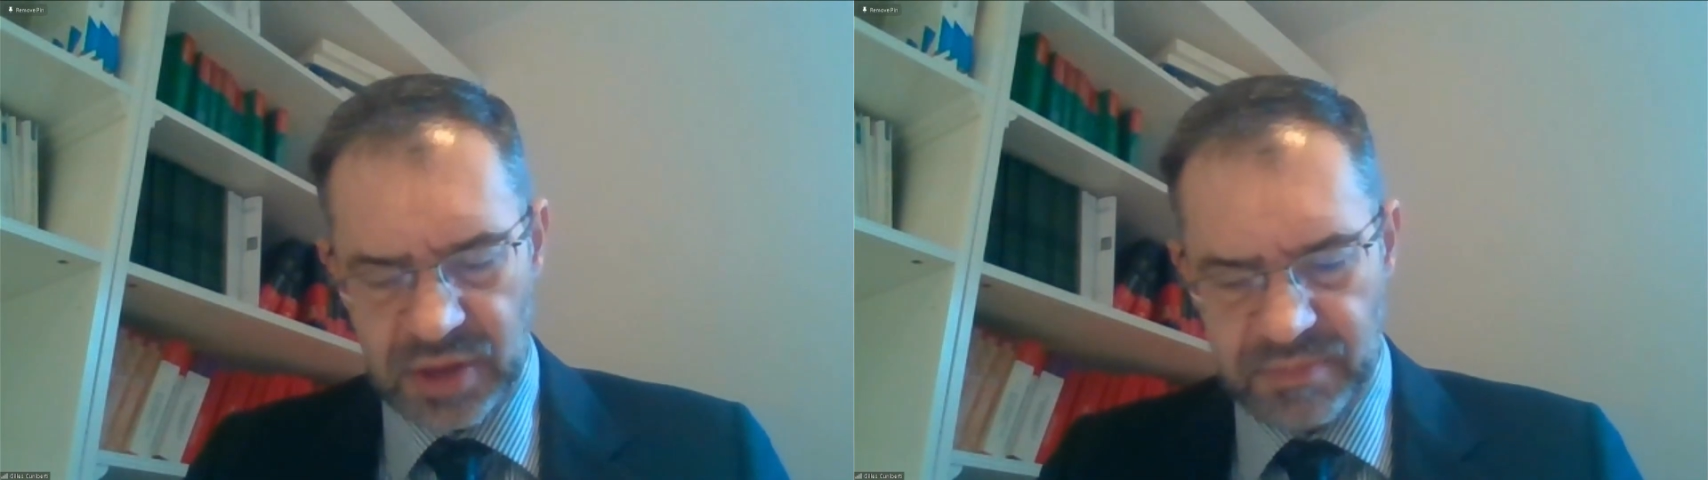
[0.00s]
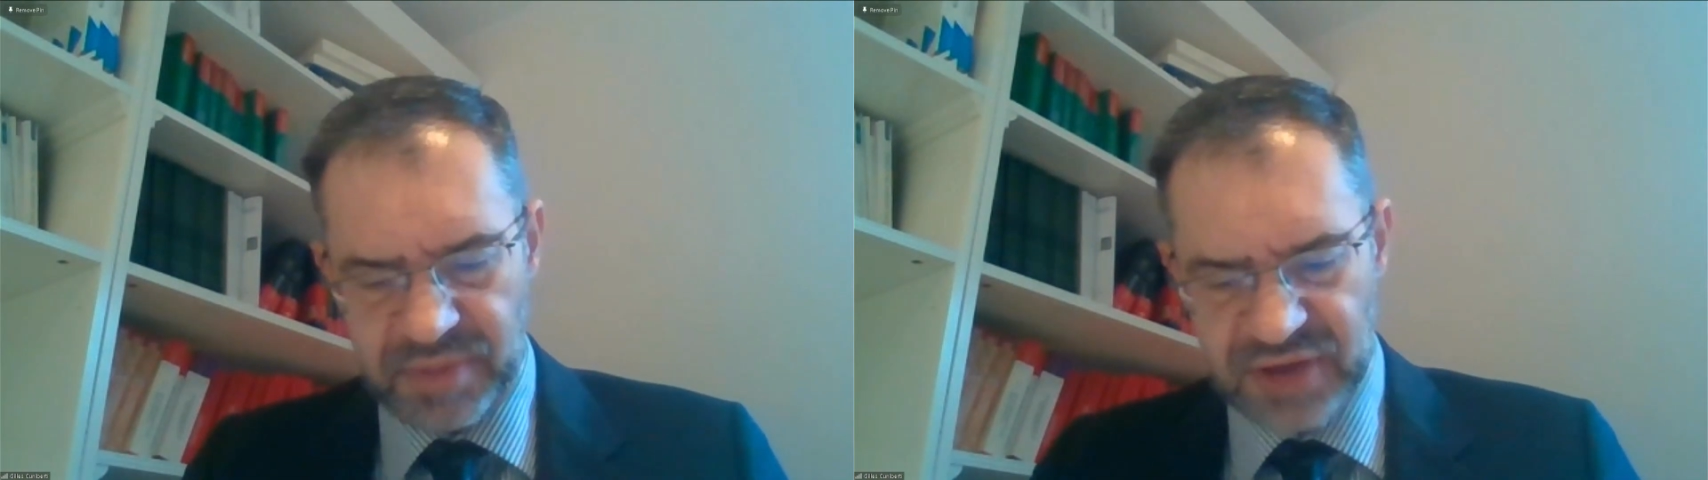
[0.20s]

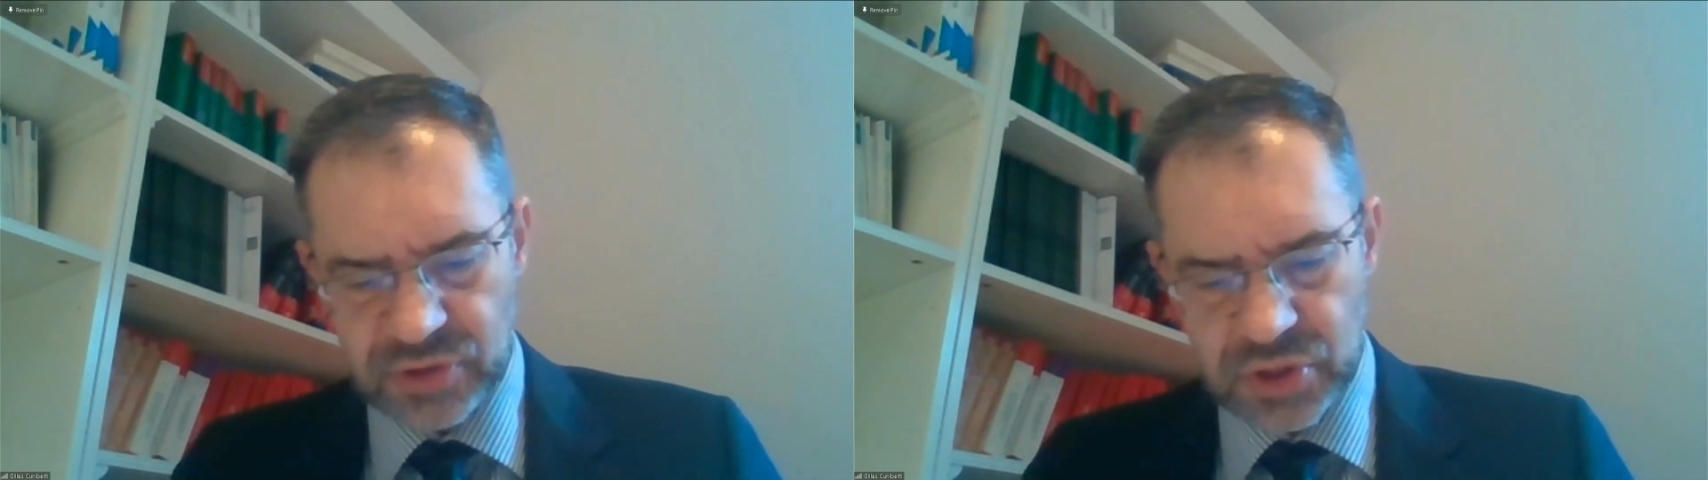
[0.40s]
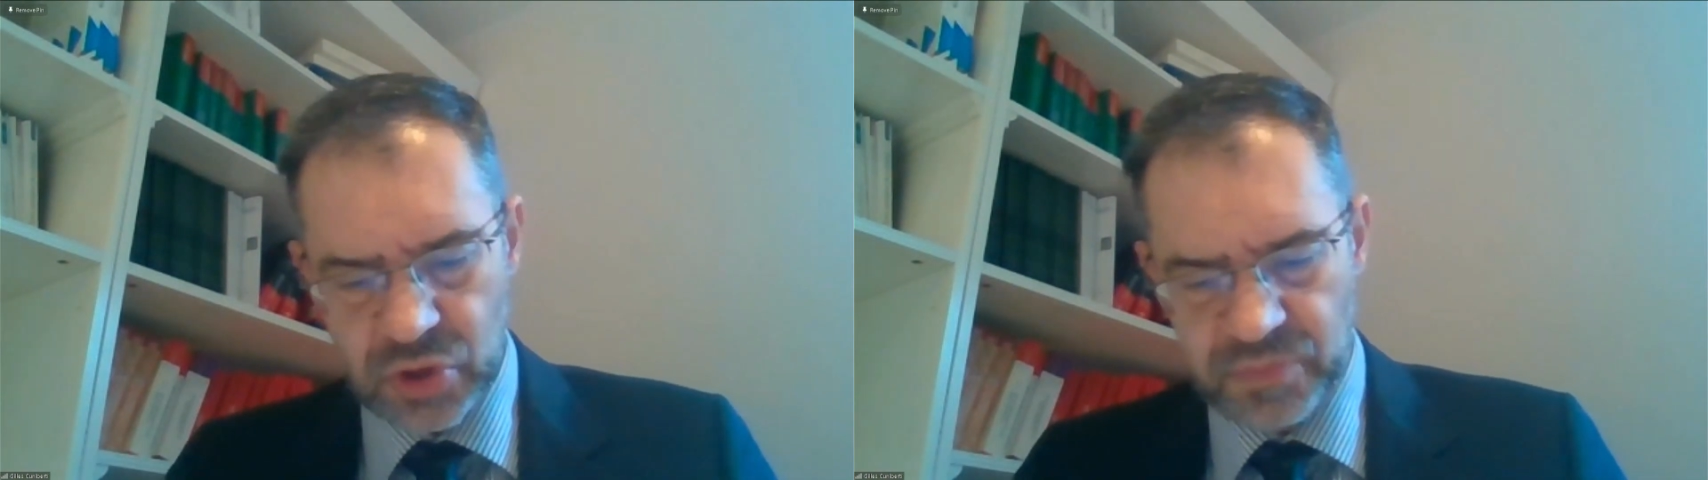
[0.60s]
by the
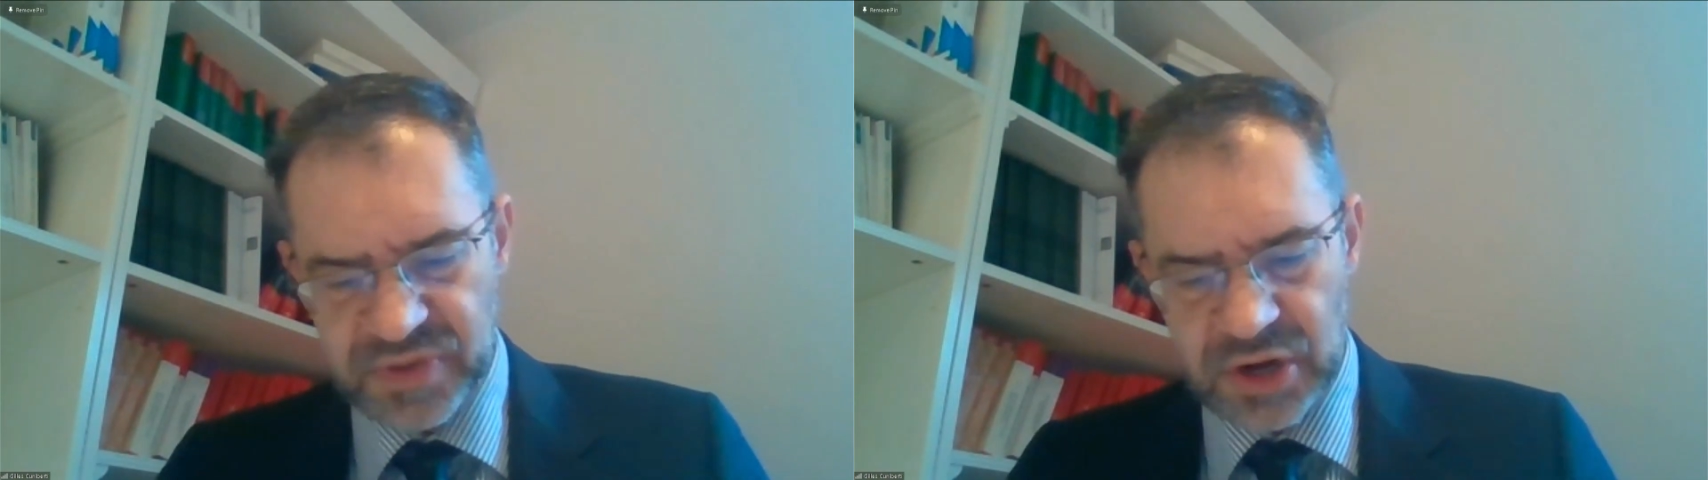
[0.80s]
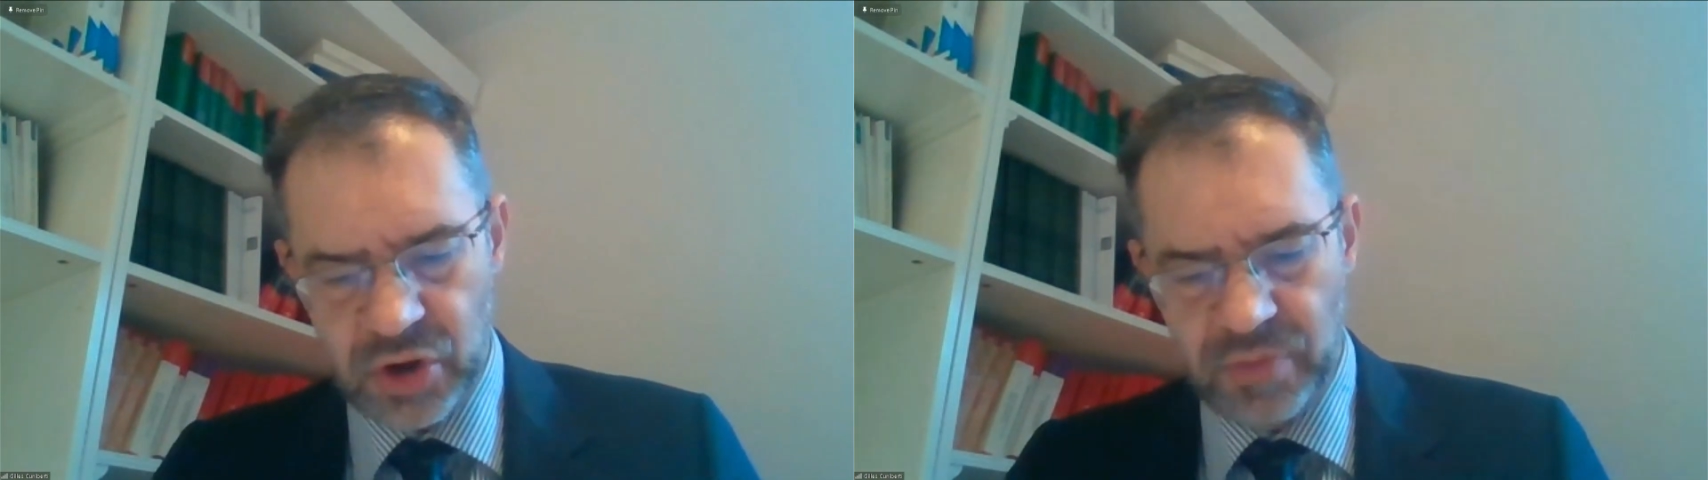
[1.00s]

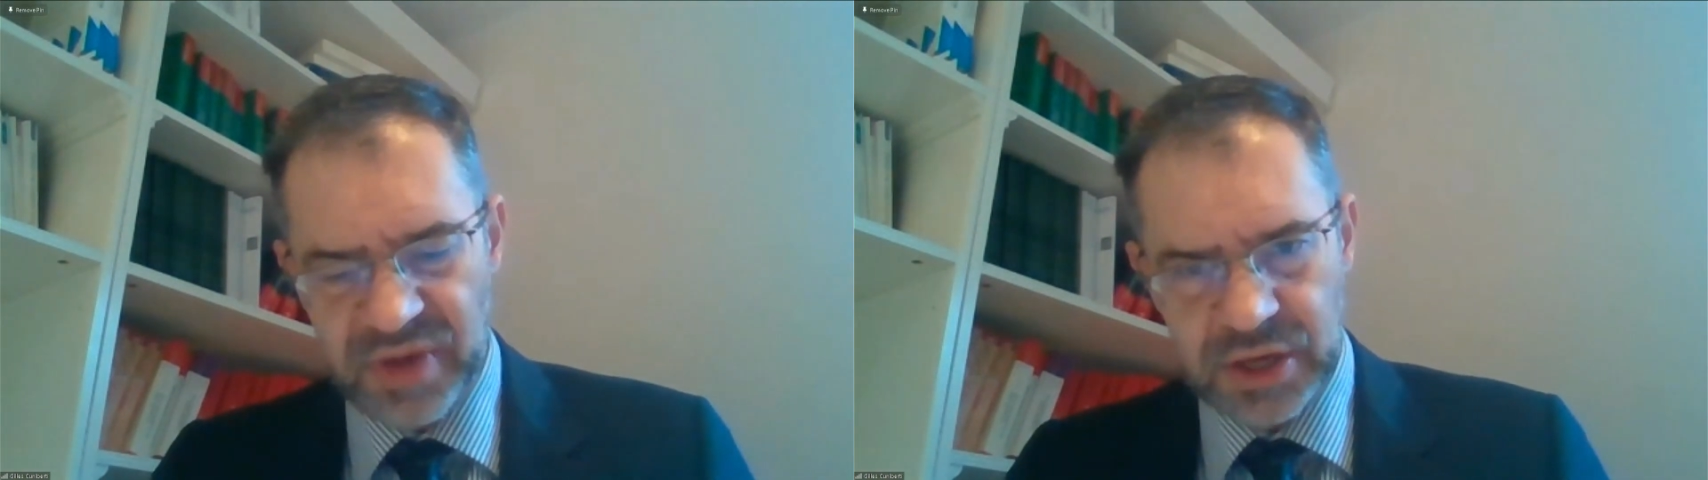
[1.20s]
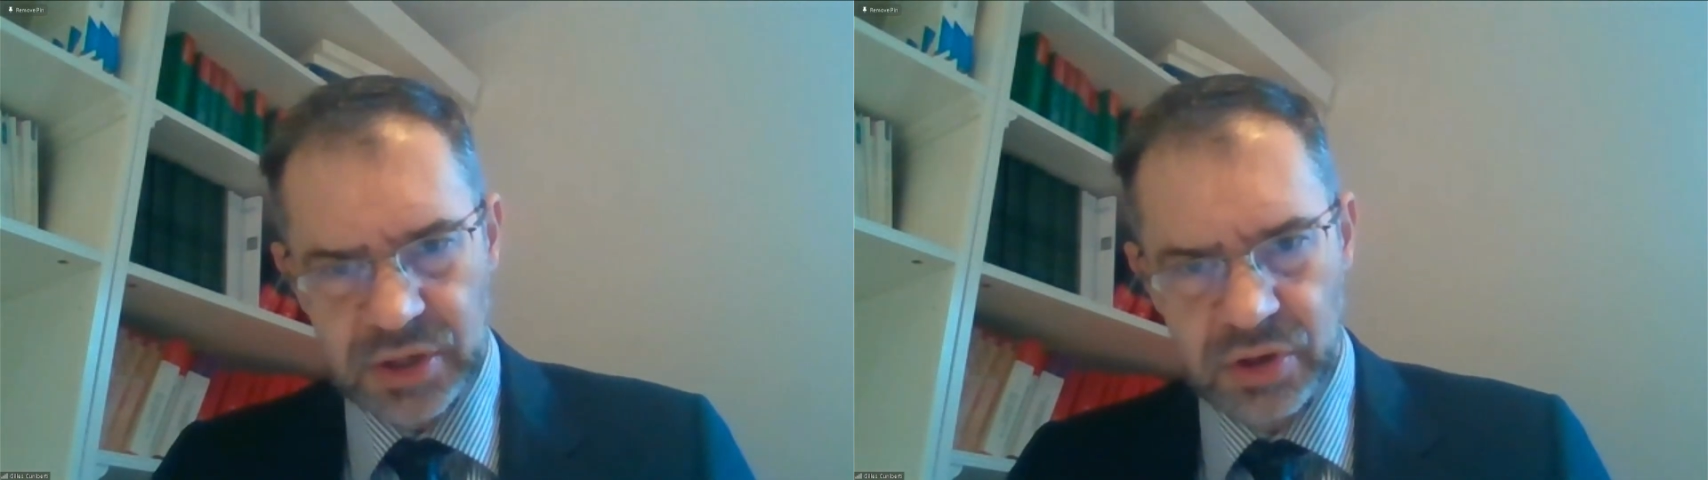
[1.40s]
European
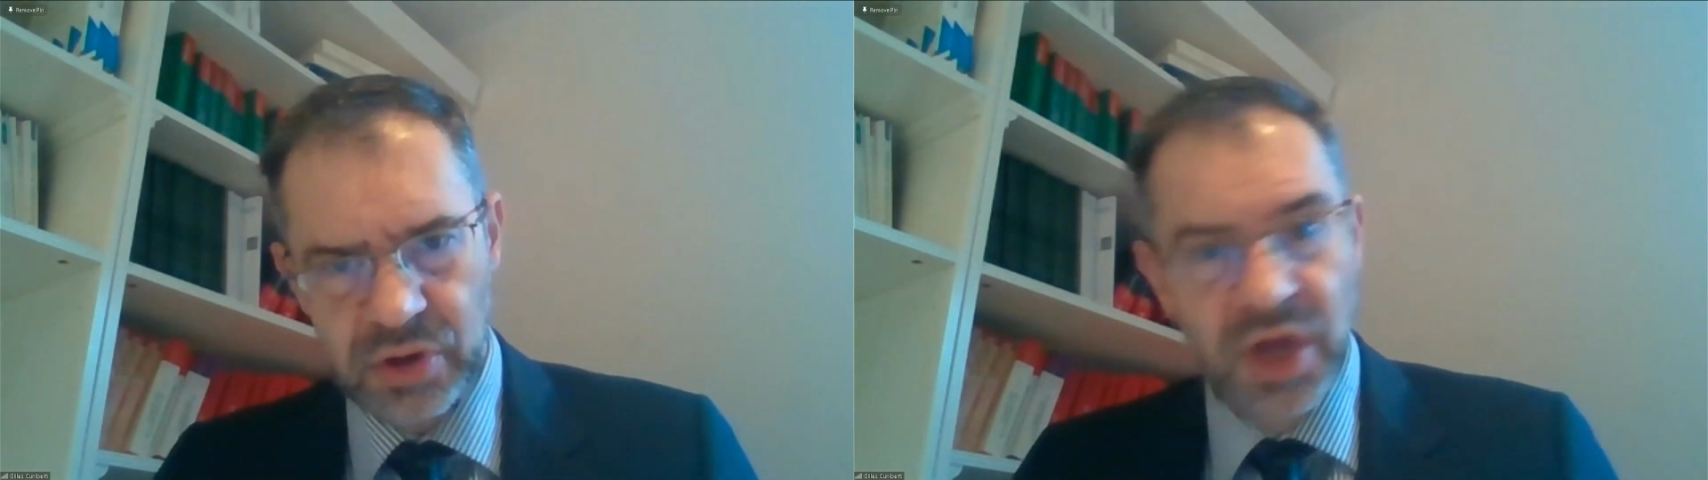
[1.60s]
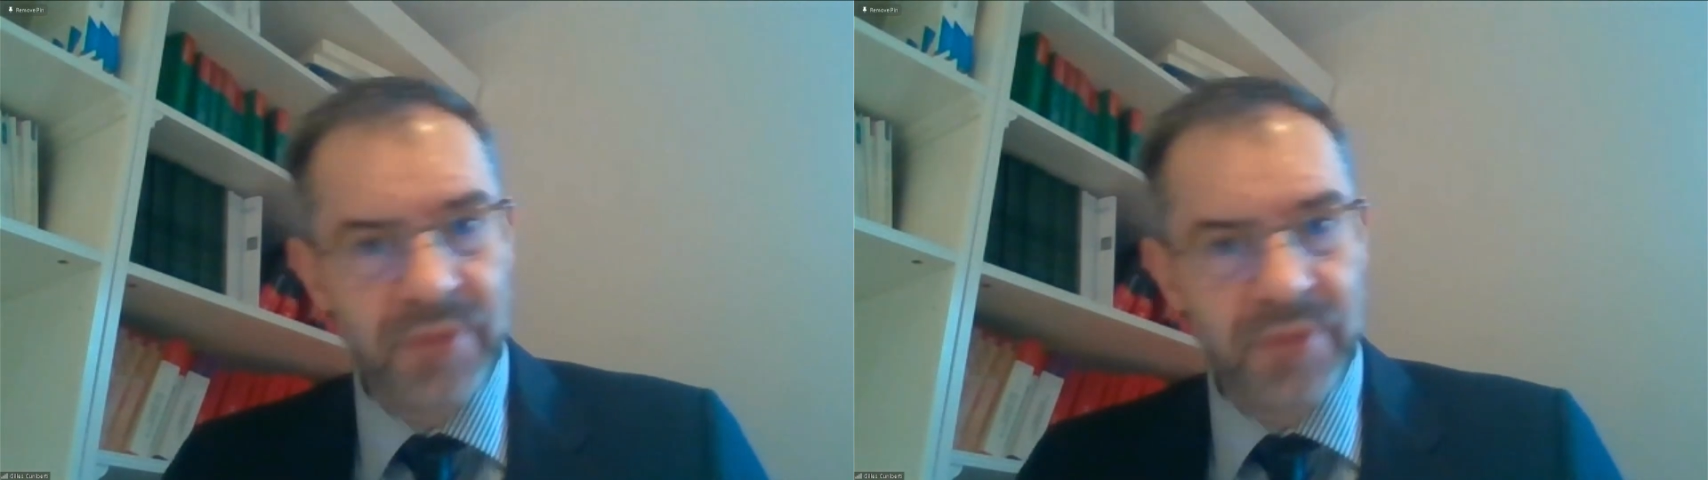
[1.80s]
lawmaker,